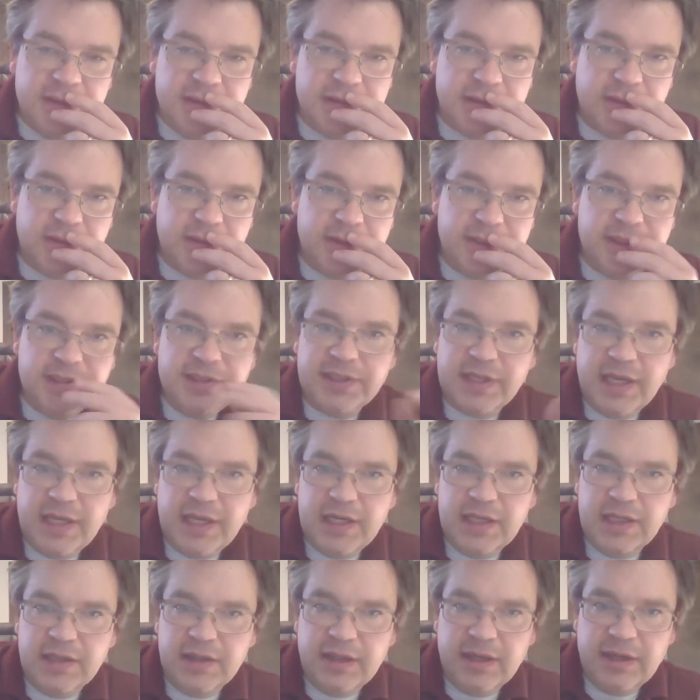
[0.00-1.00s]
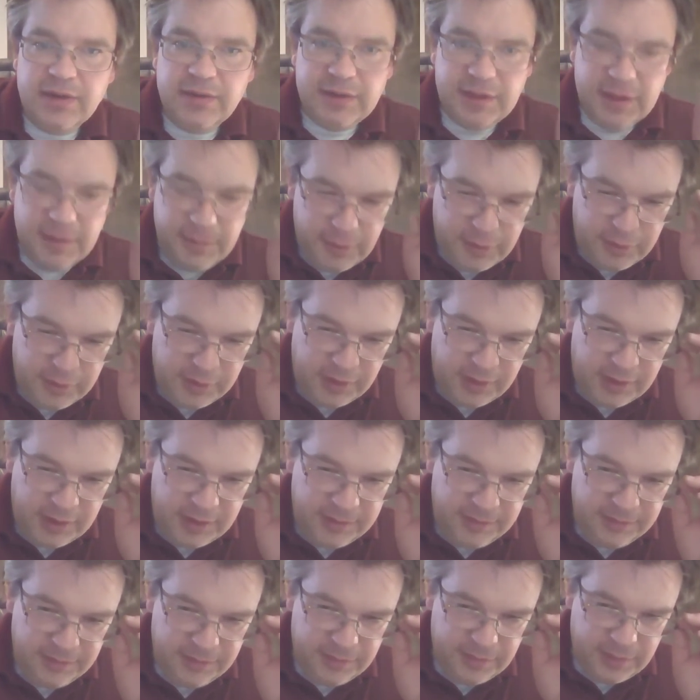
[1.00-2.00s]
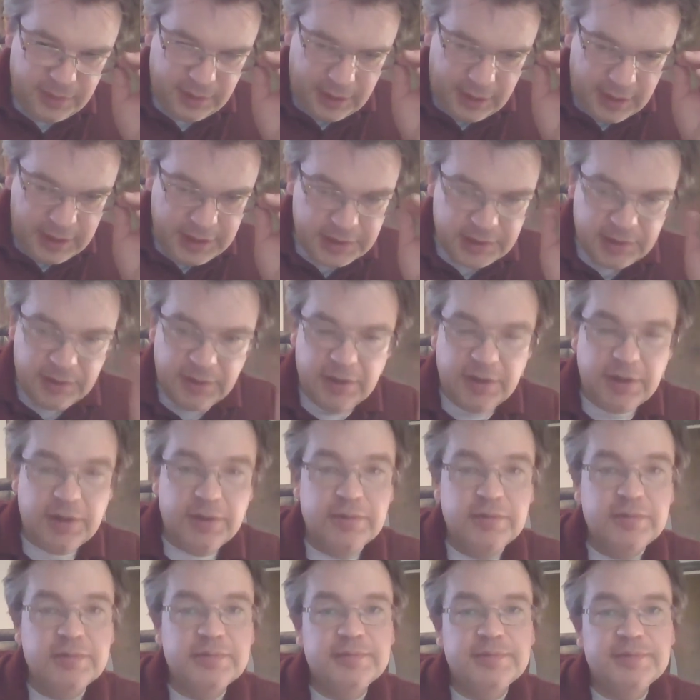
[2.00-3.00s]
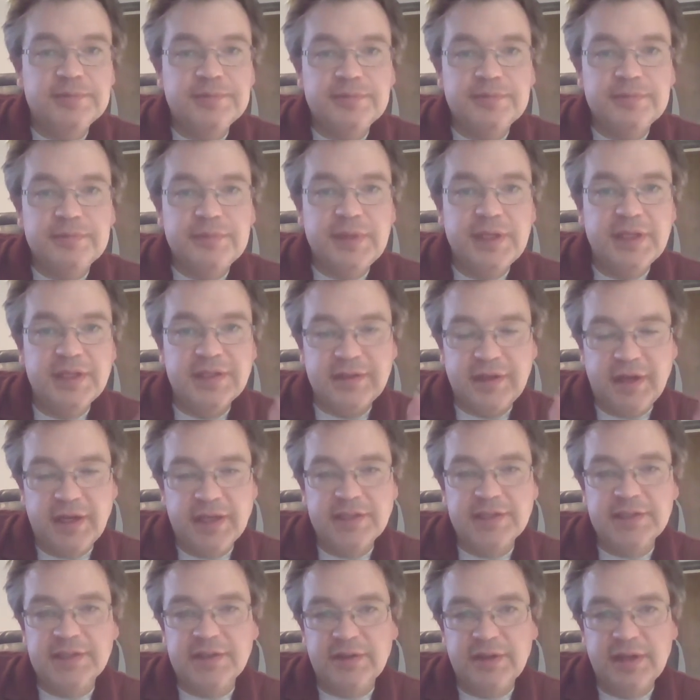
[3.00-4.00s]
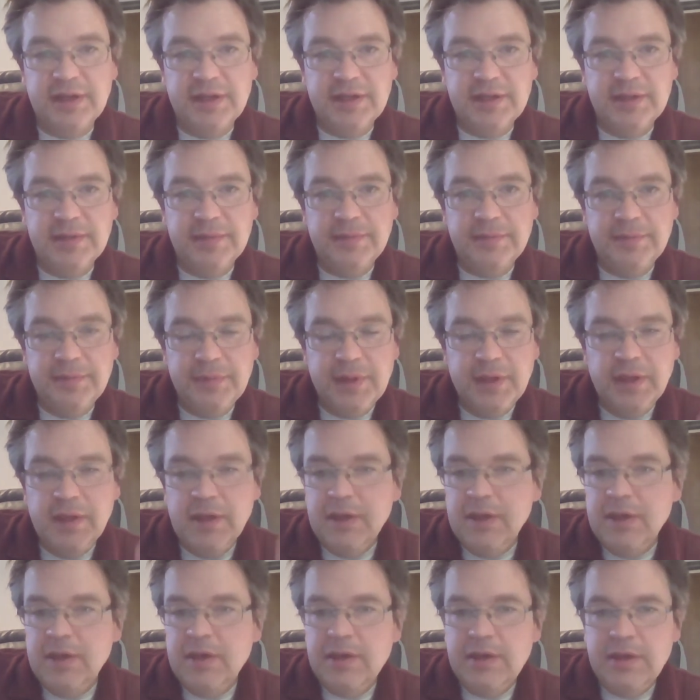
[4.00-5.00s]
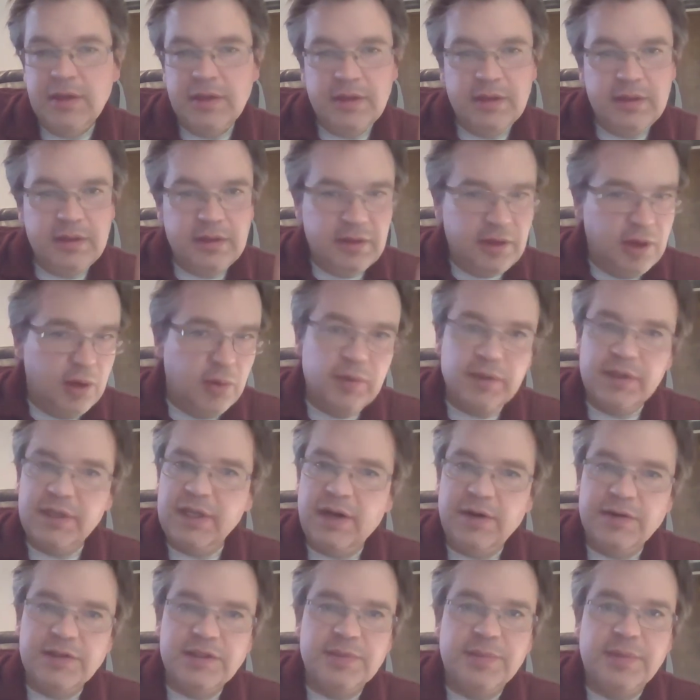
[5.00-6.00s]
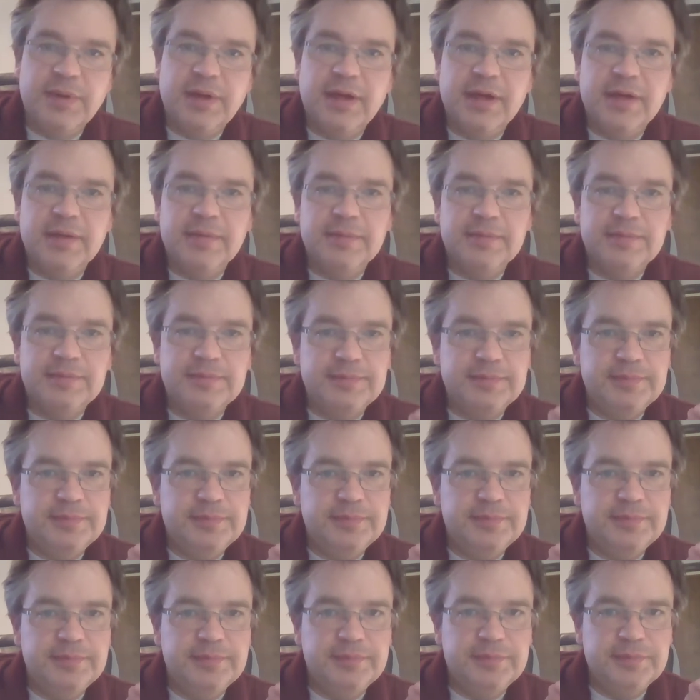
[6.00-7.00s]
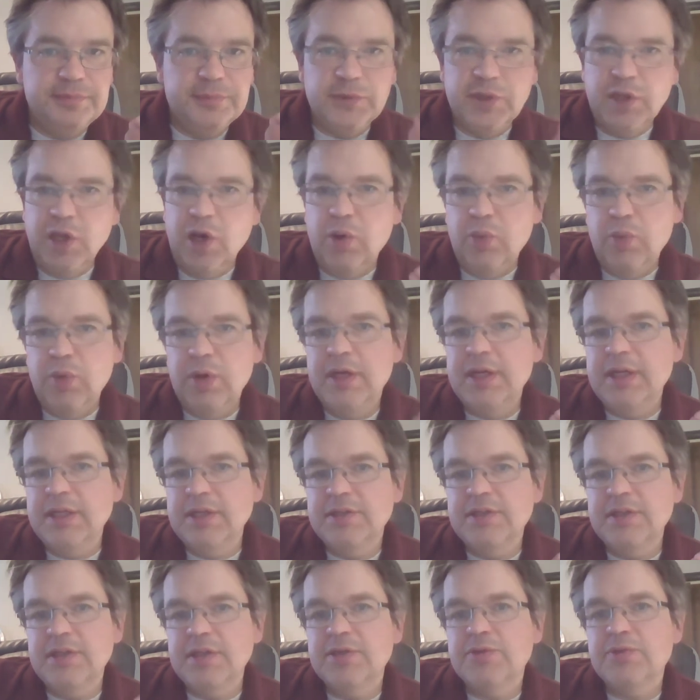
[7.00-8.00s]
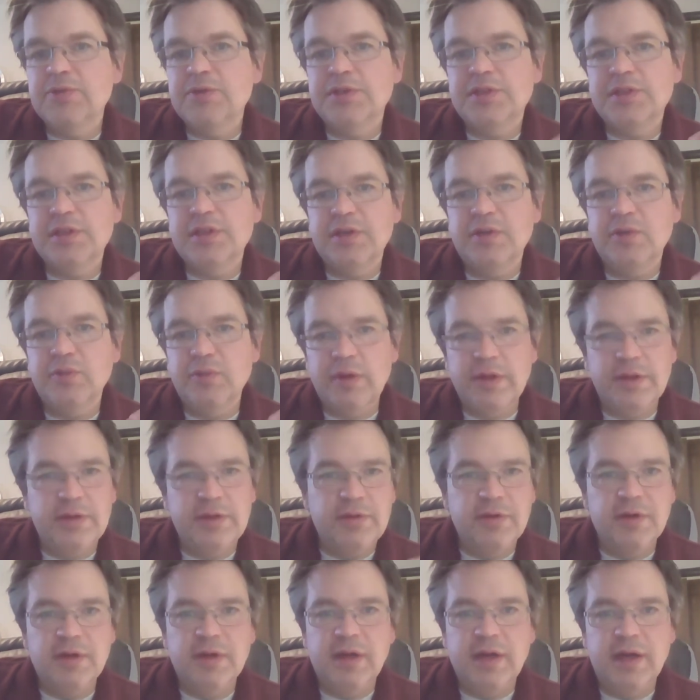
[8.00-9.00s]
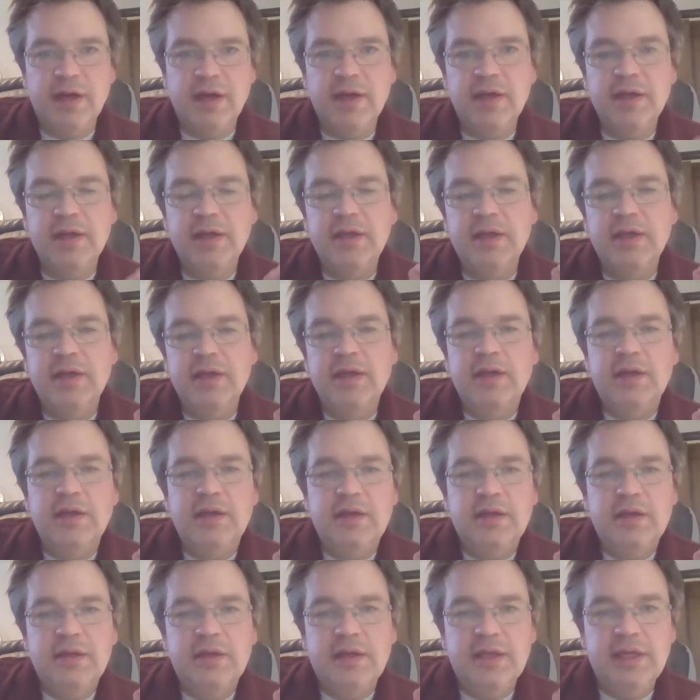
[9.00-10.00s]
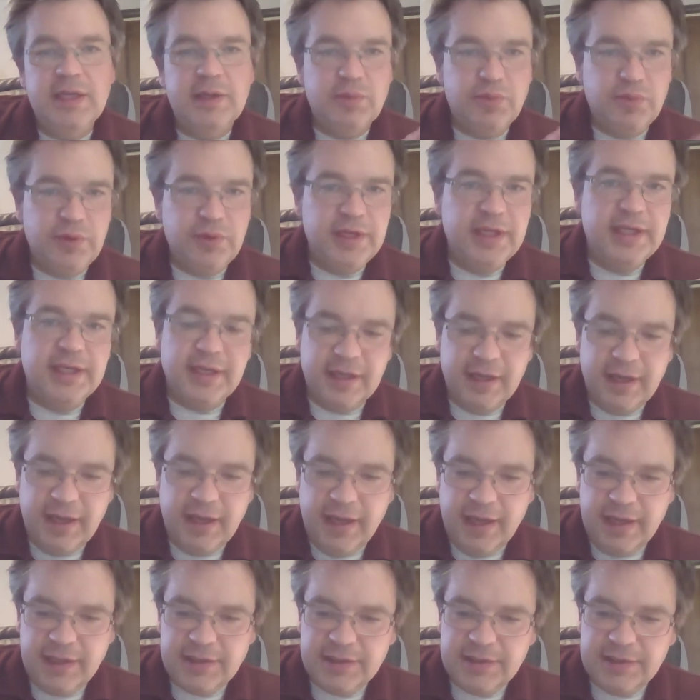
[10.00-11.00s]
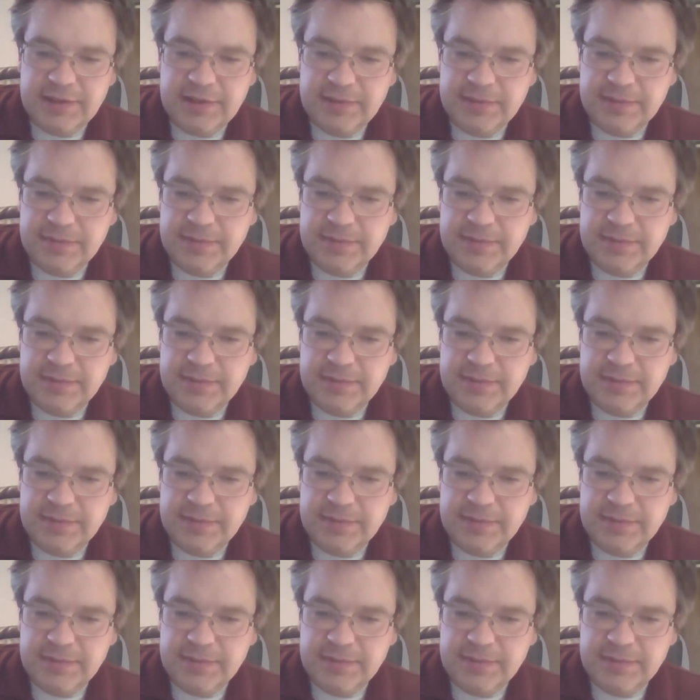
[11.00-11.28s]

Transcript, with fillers: So he's standing there in the moonlight. He's alone. He's isolated. No one cares about him. No one is interested in whether or not he reconnects.